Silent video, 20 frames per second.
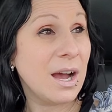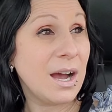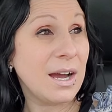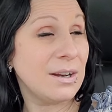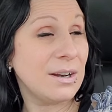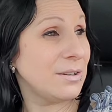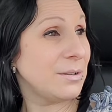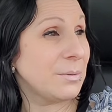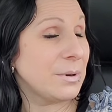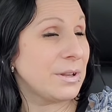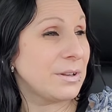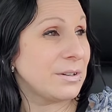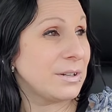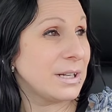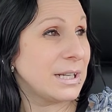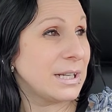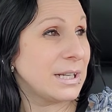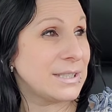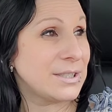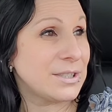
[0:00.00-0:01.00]
I don't know whether
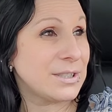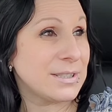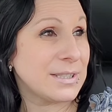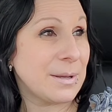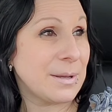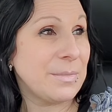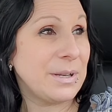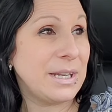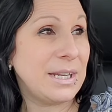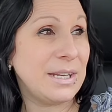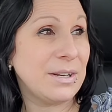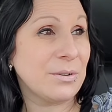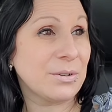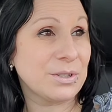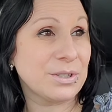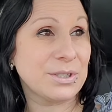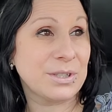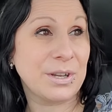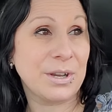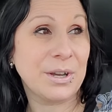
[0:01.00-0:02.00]
to get just something to eat or
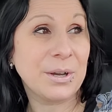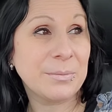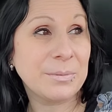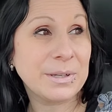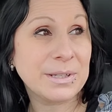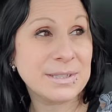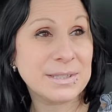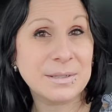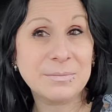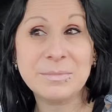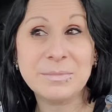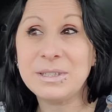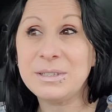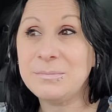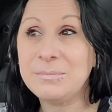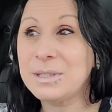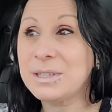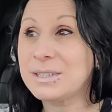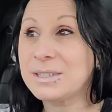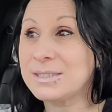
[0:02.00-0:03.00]
just go home and get something to eat
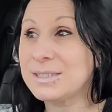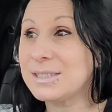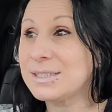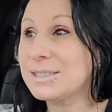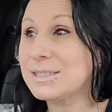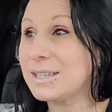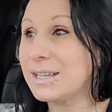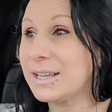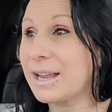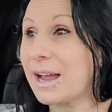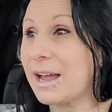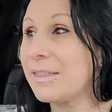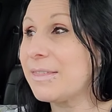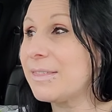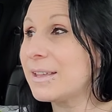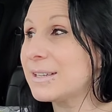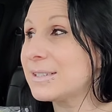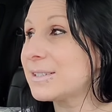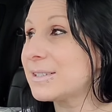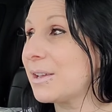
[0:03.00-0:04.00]
because it's like, I
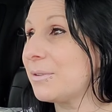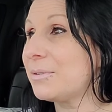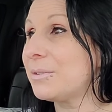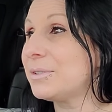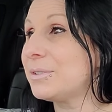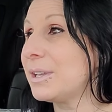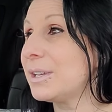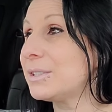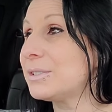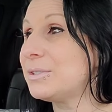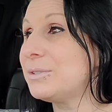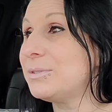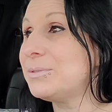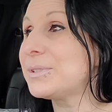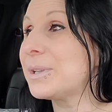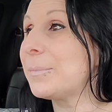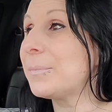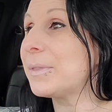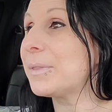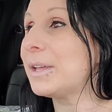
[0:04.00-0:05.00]
think it's going on like two
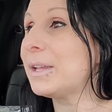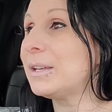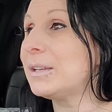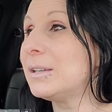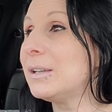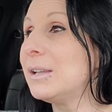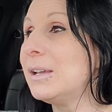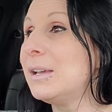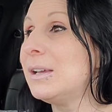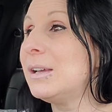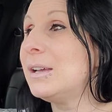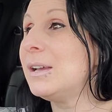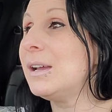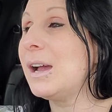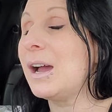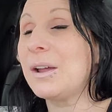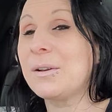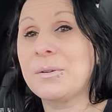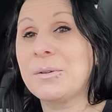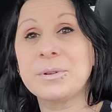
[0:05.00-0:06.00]
something.
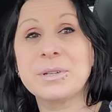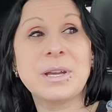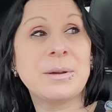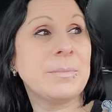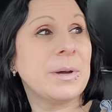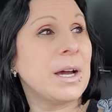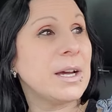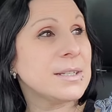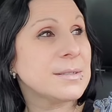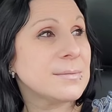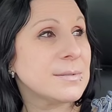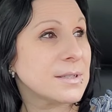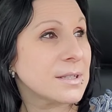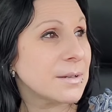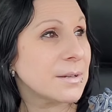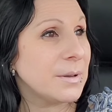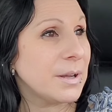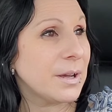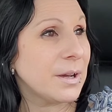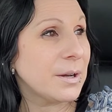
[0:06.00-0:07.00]
I don't know what time my husband's
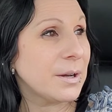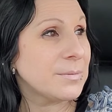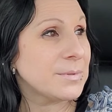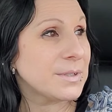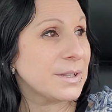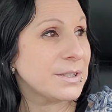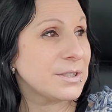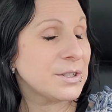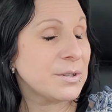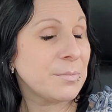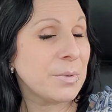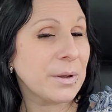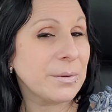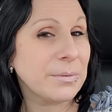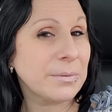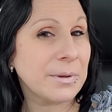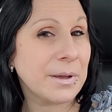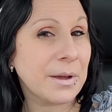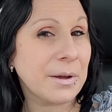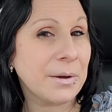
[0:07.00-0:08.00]
going to be home, so I should
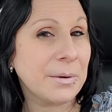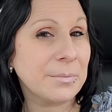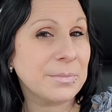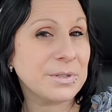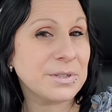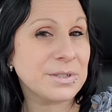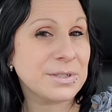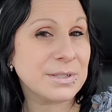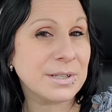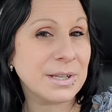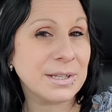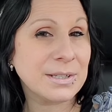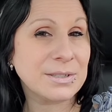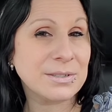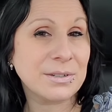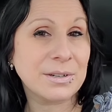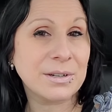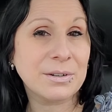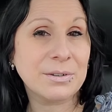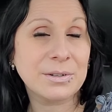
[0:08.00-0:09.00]
probably go home and just like
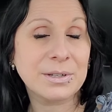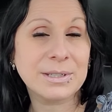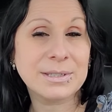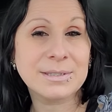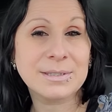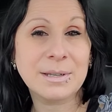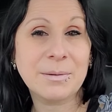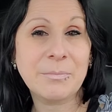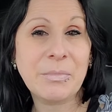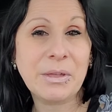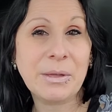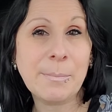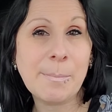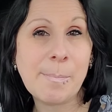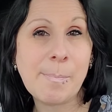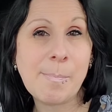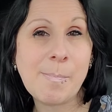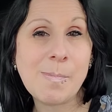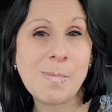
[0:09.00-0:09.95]
start cooking something.